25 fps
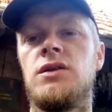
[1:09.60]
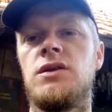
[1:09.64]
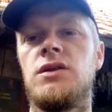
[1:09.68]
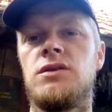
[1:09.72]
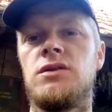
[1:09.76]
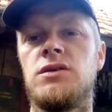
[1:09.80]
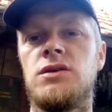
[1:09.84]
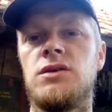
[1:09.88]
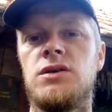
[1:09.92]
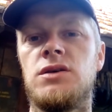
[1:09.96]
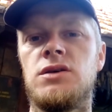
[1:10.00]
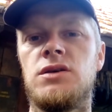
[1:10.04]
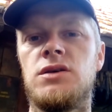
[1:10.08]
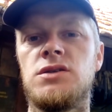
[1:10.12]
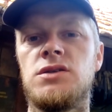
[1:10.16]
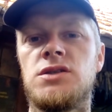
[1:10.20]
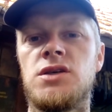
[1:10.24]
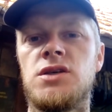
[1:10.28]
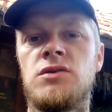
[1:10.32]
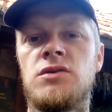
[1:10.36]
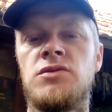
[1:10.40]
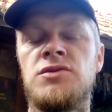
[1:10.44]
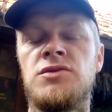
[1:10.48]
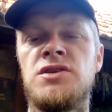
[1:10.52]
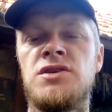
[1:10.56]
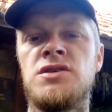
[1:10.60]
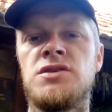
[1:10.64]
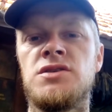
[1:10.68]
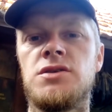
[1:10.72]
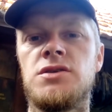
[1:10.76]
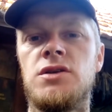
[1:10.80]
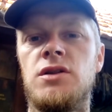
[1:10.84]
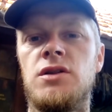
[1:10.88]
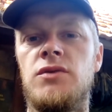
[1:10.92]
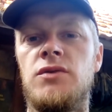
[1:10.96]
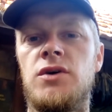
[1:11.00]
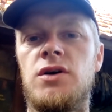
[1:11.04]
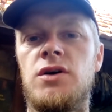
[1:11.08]
that uh, some contain
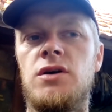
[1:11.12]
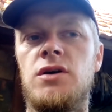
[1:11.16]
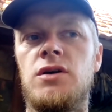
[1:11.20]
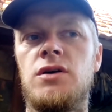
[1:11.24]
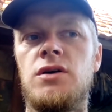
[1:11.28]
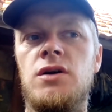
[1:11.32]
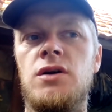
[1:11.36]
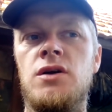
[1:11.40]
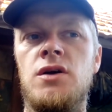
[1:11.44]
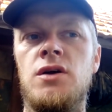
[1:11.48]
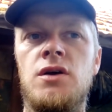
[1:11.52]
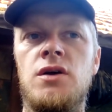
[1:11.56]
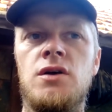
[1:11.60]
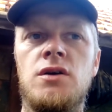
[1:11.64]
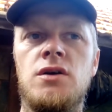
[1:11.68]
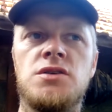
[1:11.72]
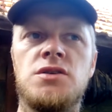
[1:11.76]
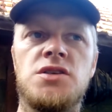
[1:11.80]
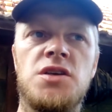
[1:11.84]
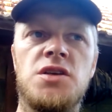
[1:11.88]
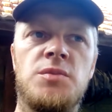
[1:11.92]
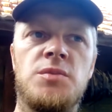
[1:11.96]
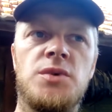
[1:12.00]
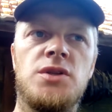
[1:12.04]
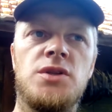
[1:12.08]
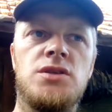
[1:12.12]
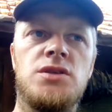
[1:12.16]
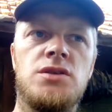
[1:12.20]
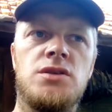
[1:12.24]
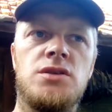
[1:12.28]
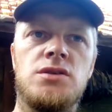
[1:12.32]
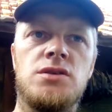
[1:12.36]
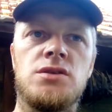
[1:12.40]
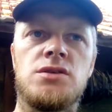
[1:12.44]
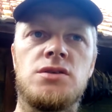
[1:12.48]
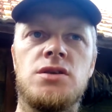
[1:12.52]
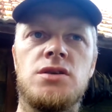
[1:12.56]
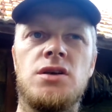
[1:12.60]
silver.
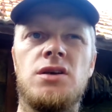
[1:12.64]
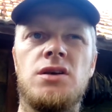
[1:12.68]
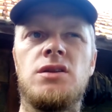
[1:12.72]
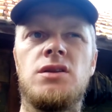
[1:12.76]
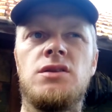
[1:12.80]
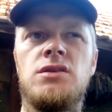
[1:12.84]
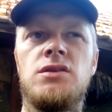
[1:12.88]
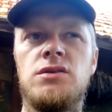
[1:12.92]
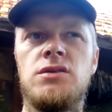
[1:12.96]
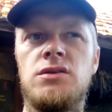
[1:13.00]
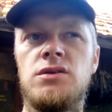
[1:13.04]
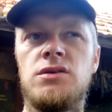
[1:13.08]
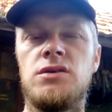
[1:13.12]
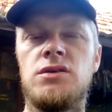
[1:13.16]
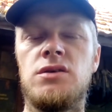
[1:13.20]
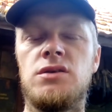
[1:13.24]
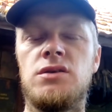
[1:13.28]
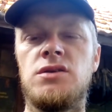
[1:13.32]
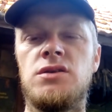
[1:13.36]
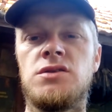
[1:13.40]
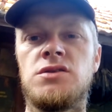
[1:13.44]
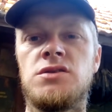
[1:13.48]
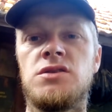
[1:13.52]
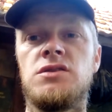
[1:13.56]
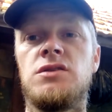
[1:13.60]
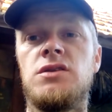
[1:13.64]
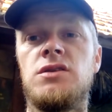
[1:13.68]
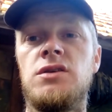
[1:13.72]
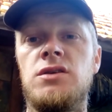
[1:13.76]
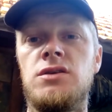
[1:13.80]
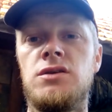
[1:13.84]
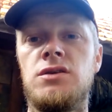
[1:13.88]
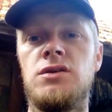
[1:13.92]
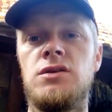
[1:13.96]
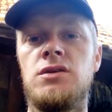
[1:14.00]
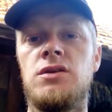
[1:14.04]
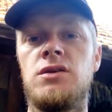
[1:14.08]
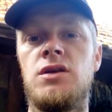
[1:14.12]
Somebody said uh, it's a
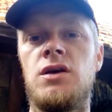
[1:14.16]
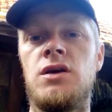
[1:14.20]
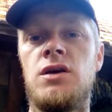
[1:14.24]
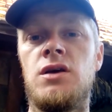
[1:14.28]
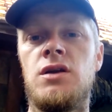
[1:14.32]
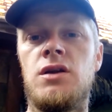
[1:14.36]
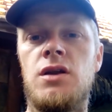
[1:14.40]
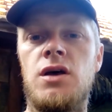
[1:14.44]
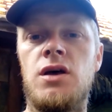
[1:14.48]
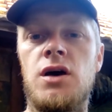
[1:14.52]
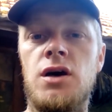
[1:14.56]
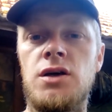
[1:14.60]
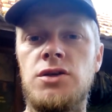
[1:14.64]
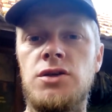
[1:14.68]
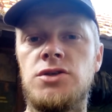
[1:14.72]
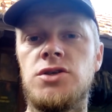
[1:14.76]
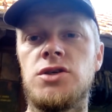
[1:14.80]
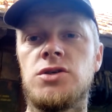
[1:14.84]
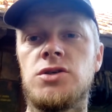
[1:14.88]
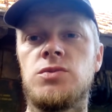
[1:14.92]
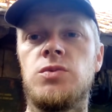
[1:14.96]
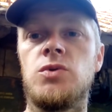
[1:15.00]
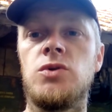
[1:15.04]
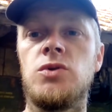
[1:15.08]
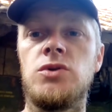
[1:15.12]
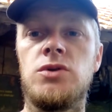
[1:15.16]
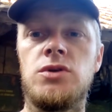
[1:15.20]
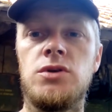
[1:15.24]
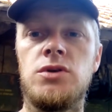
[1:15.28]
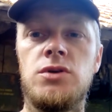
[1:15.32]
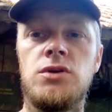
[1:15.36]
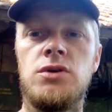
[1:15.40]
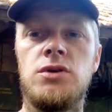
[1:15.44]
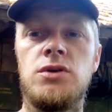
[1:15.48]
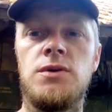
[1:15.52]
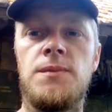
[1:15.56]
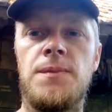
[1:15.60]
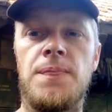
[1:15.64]
tin, and I just want
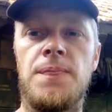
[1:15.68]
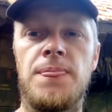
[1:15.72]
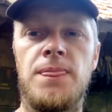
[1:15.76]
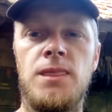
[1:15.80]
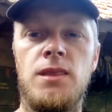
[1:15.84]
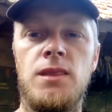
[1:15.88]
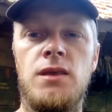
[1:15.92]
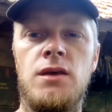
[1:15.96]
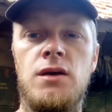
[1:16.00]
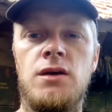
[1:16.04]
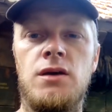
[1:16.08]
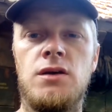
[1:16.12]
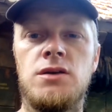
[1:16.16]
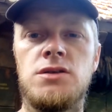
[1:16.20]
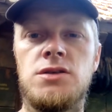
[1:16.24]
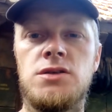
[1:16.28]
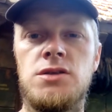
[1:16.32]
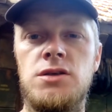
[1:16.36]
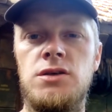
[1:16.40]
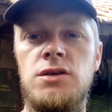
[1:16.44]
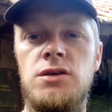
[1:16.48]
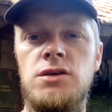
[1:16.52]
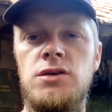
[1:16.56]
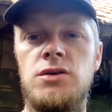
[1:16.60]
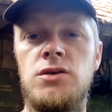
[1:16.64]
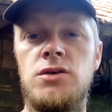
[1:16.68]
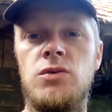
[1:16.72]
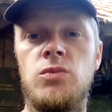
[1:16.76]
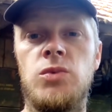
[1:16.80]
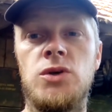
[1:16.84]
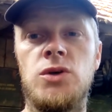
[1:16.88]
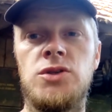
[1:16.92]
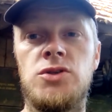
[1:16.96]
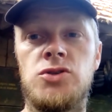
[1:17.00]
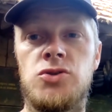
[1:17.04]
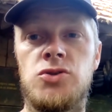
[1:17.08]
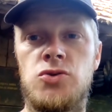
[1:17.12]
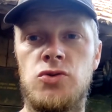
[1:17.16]
to see
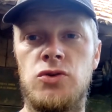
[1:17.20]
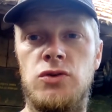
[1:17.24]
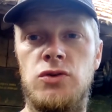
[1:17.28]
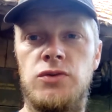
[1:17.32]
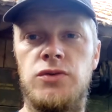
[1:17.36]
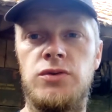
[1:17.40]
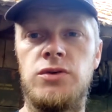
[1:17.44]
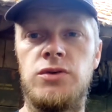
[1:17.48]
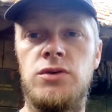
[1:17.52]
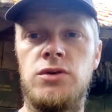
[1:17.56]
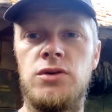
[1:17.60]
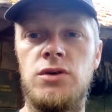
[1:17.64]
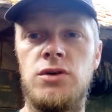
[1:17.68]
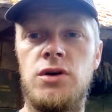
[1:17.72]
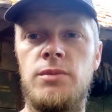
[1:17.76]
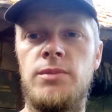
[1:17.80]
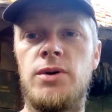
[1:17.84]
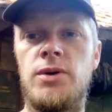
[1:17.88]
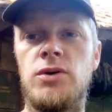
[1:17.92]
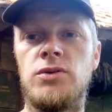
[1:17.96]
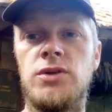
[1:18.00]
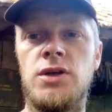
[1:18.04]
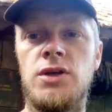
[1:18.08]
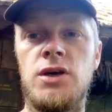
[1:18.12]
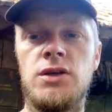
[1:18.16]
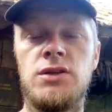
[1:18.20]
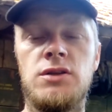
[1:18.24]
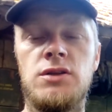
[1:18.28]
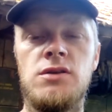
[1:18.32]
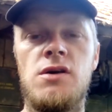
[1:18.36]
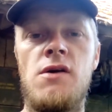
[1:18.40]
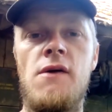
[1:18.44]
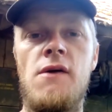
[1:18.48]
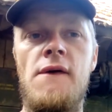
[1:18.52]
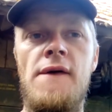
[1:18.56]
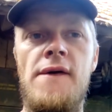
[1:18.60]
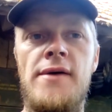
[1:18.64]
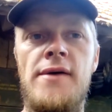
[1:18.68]
what's true about that.
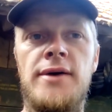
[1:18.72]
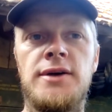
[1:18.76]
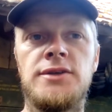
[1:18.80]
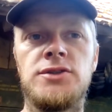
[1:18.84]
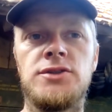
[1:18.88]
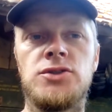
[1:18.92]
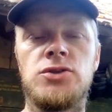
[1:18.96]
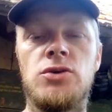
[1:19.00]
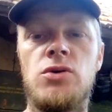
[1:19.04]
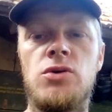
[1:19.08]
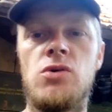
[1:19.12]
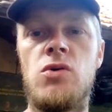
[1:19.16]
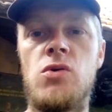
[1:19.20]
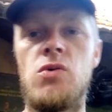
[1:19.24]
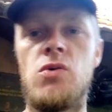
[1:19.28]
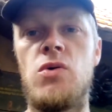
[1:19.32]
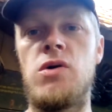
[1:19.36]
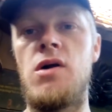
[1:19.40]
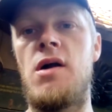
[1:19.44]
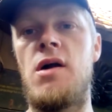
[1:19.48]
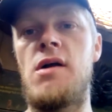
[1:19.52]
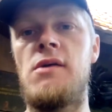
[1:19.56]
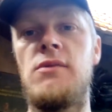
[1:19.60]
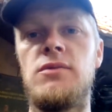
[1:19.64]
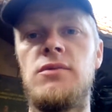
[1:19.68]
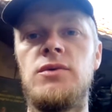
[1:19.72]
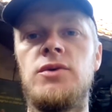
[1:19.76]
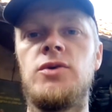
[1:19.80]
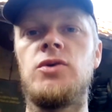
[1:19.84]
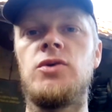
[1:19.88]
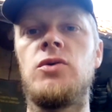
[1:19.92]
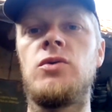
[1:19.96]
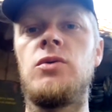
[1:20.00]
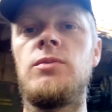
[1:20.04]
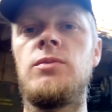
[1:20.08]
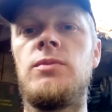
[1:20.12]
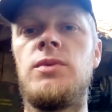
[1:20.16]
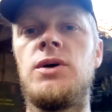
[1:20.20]
So you
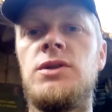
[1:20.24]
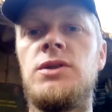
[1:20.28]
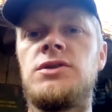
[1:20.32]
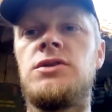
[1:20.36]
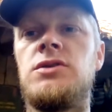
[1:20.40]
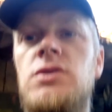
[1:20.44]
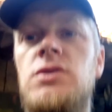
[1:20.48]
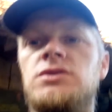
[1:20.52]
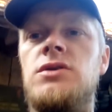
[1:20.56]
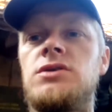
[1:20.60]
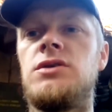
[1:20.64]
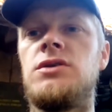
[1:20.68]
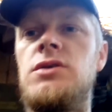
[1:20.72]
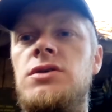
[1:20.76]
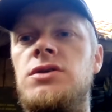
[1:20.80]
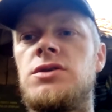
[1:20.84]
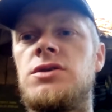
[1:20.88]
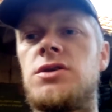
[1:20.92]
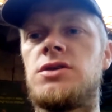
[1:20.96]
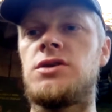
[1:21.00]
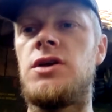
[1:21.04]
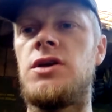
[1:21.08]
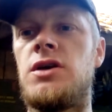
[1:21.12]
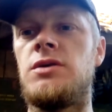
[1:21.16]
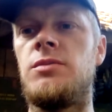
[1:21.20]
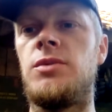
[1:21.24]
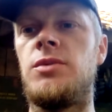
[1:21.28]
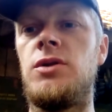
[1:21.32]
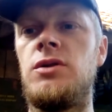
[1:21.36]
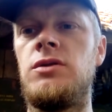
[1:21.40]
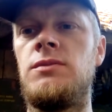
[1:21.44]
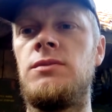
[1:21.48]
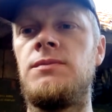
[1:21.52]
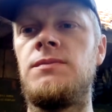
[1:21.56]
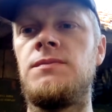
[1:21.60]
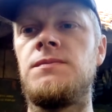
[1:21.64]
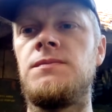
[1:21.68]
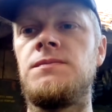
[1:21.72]
know, but uh, this
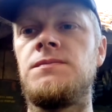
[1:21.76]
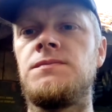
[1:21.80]
cable,